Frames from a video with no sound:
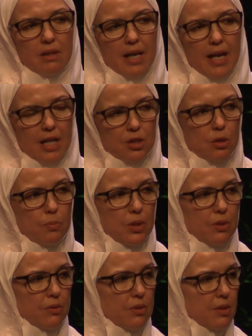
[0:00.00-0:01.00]

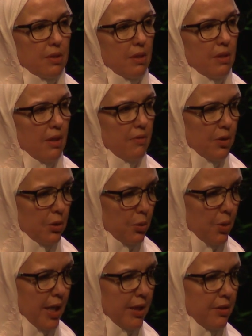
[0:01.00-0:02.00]
attributes of the
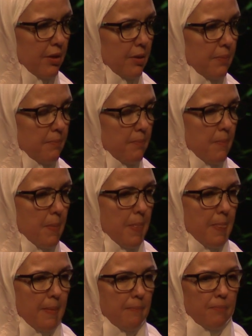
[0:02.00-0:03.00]
Creator
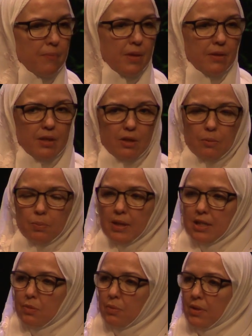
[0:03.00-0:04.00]
that are
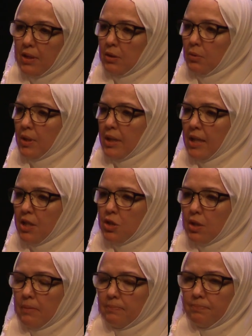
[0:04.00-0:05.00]
placed within
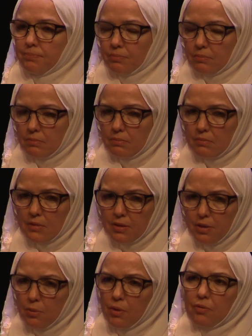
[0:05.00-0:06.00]
creation,
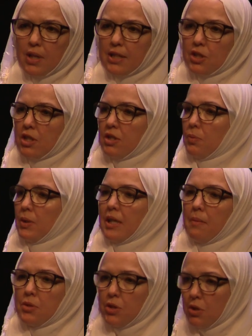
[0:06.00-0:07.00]
the reflections, we
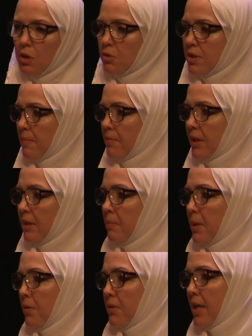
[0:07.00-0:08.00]
come to know something
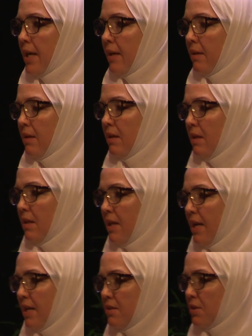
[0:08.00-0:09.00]
about that.
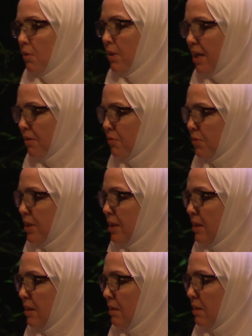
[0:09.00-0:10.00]
And so
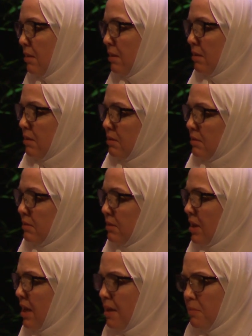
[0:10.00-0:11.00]
every
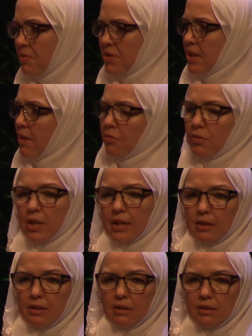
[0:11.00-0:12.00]
time of
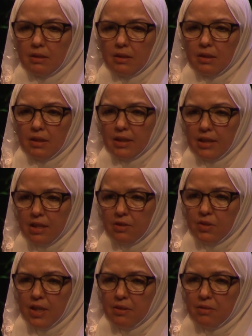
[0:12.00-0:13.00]
suffering,
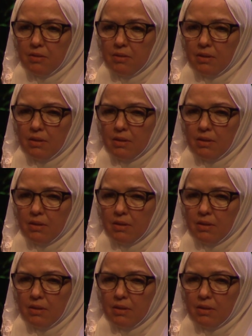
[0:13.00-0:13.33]
even,